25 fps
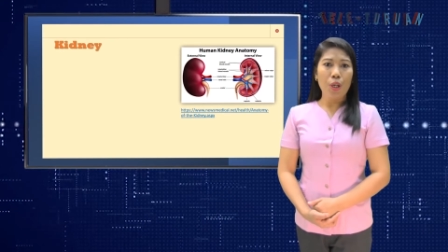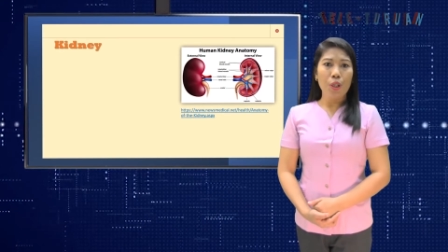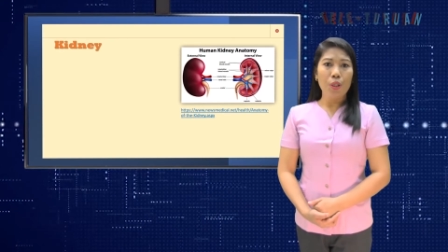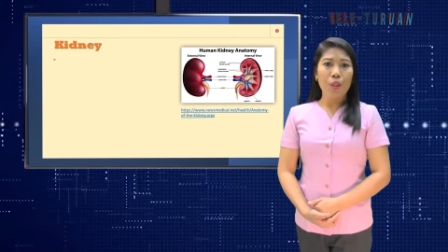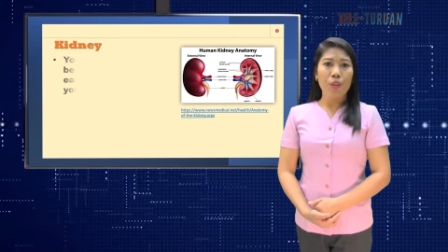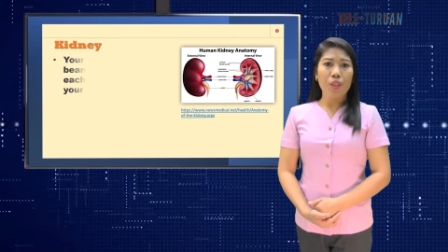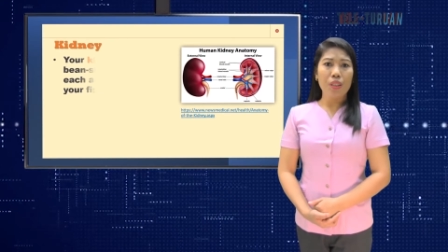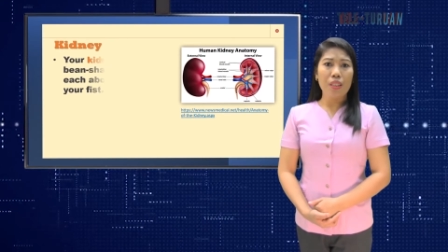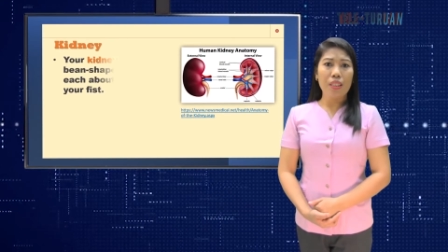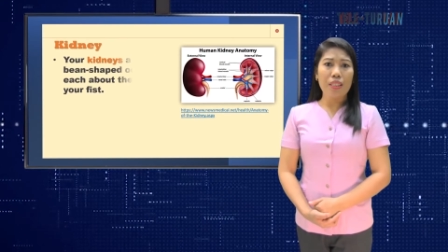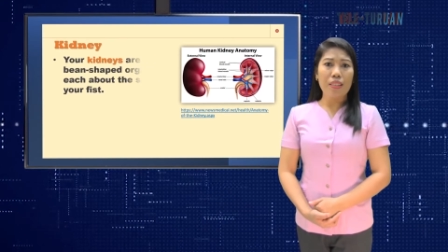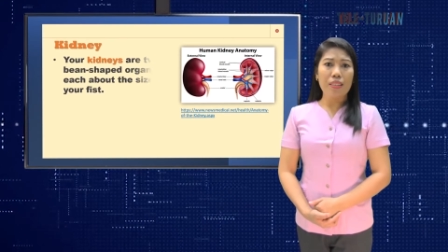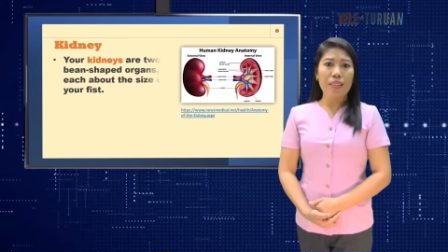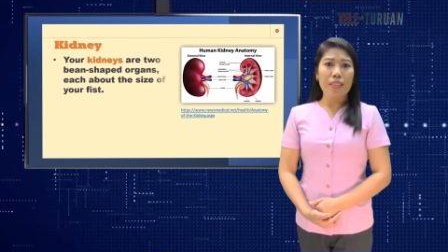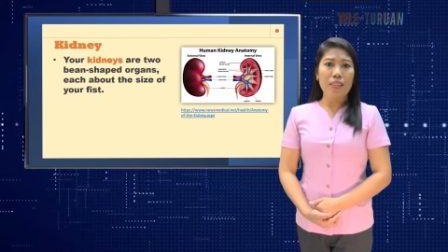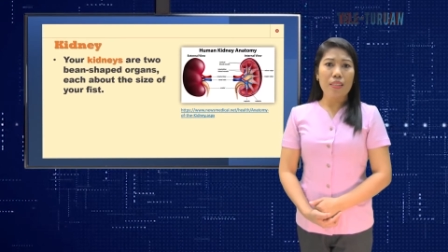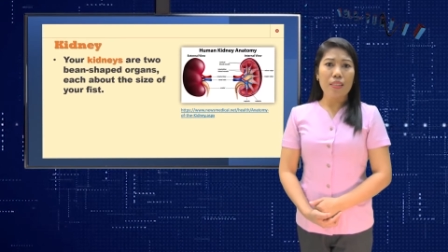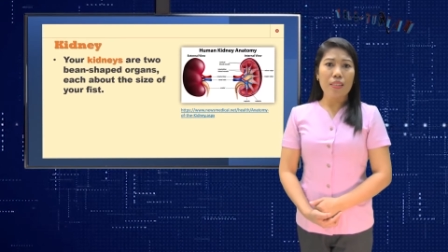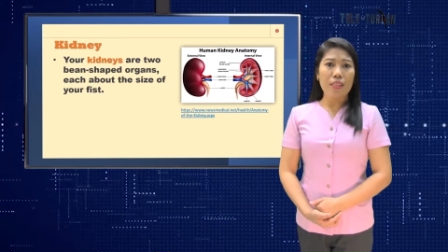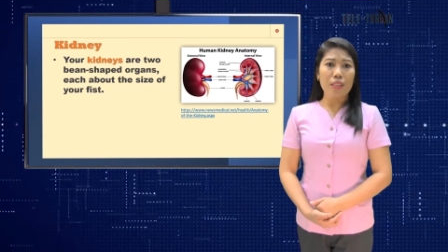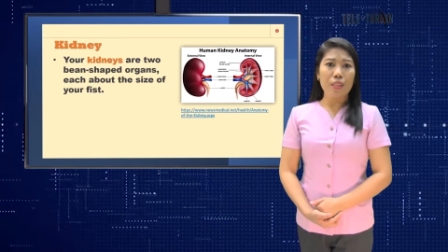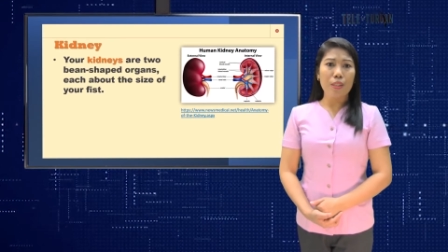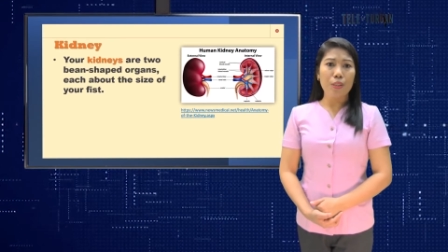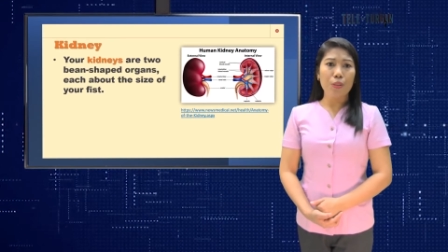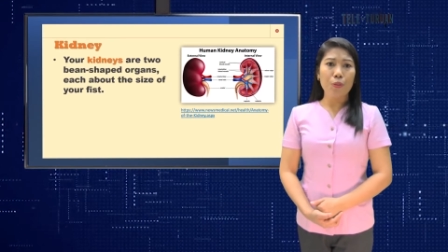Your
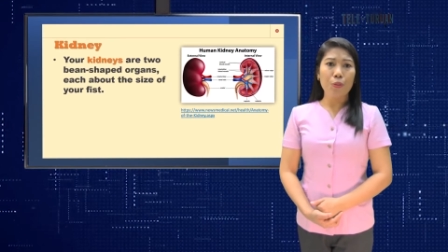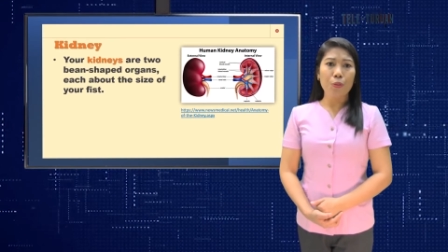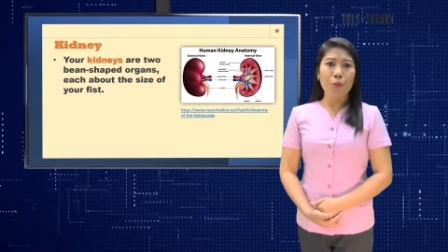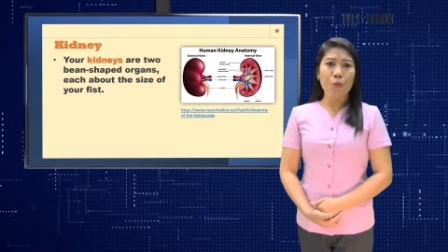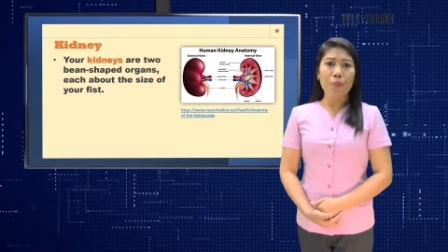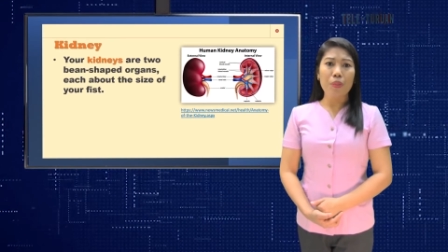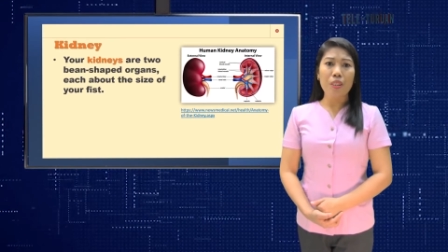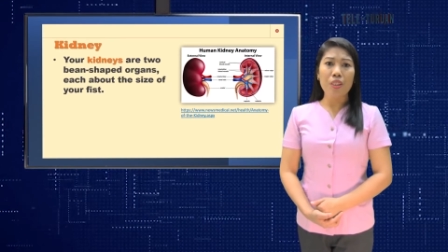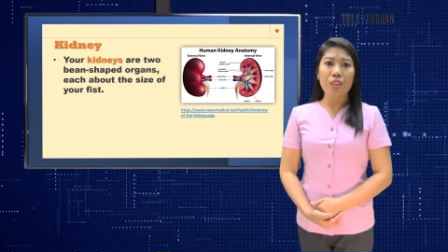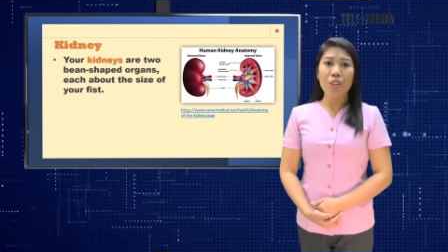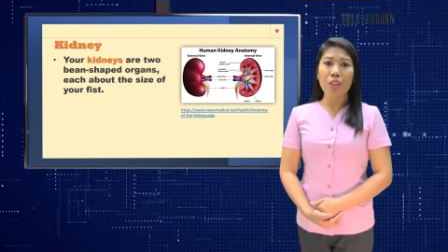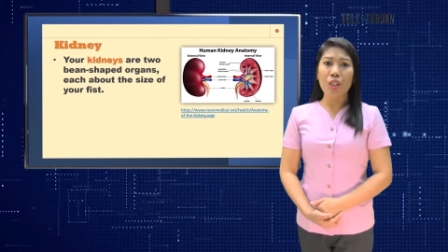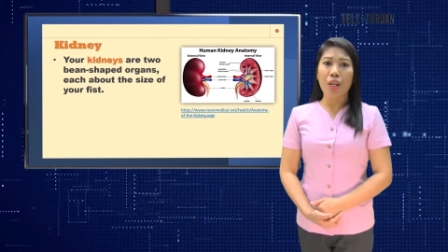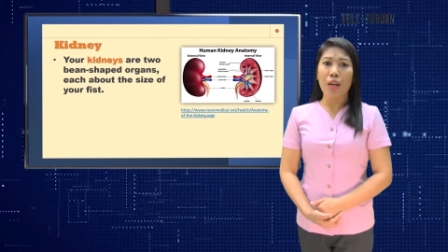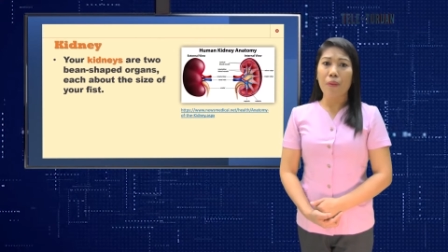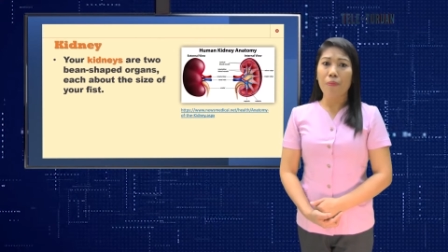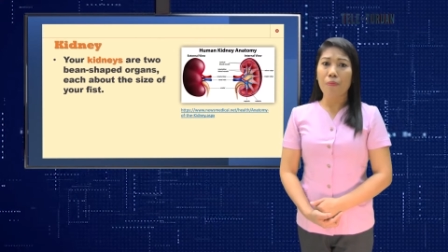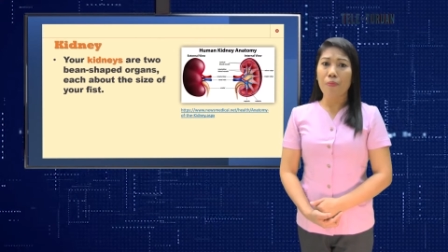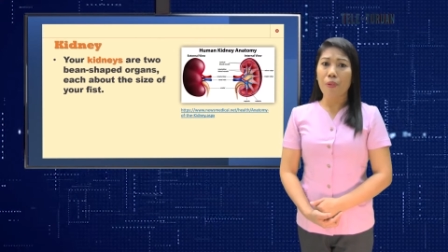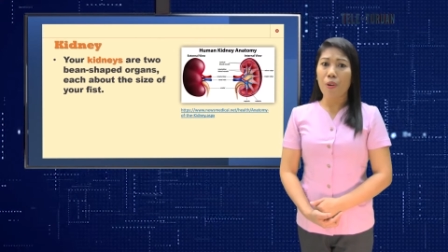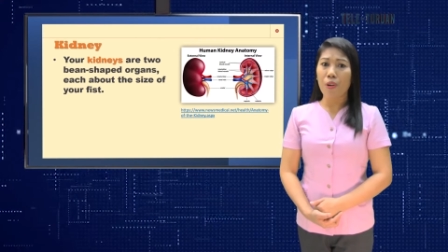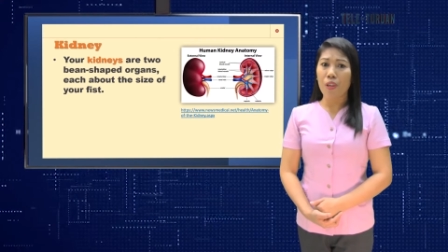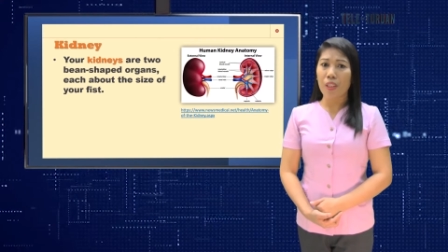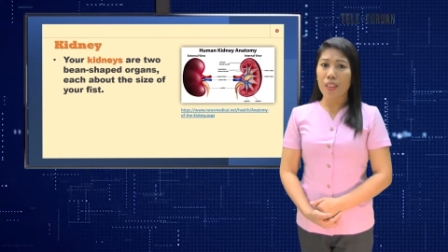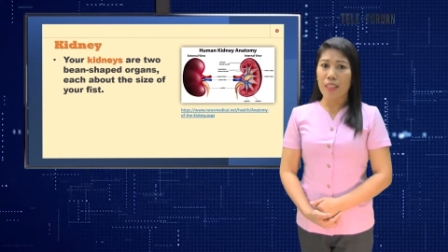kidneys are the
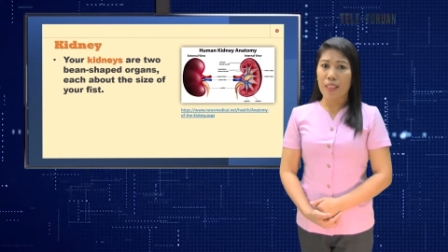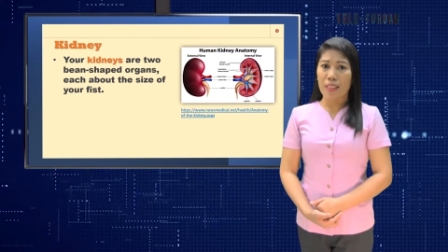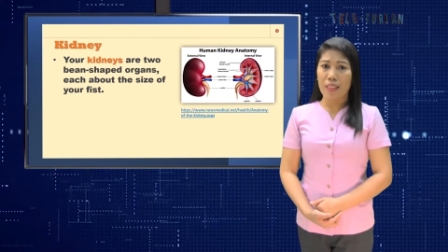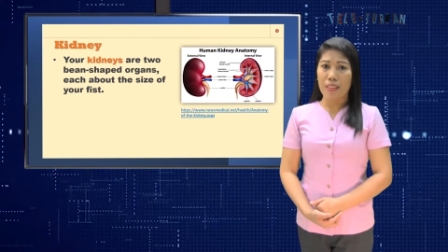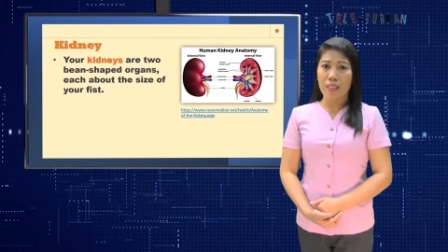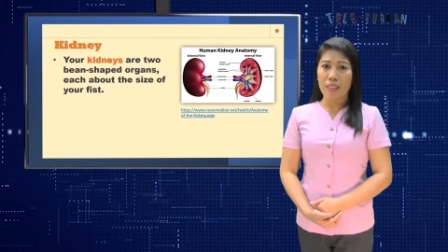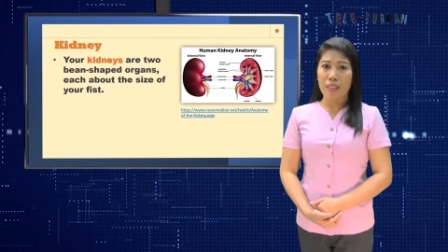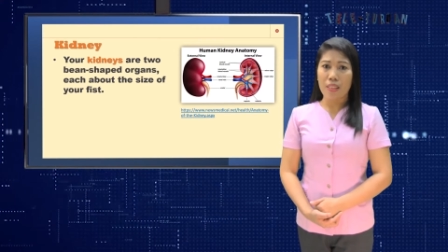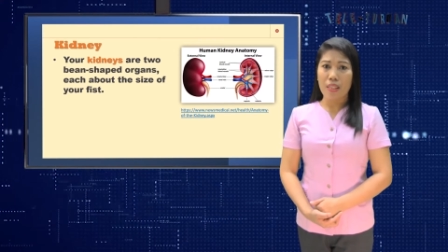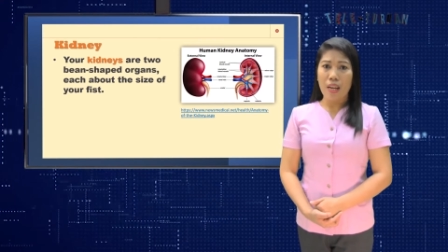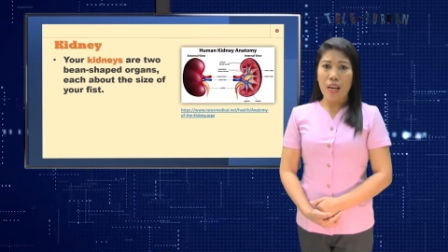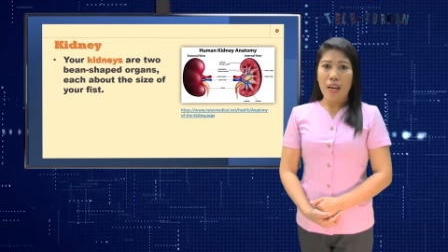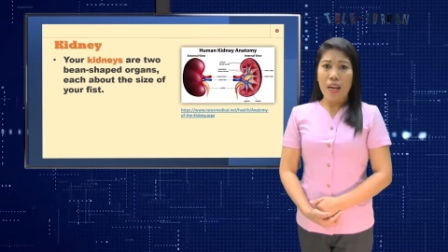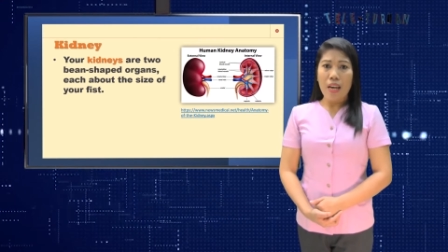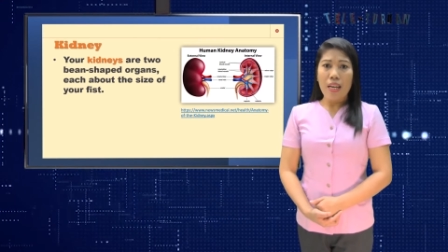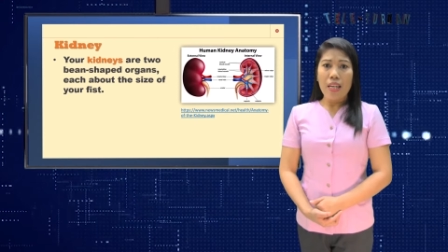tubing-shaped organs,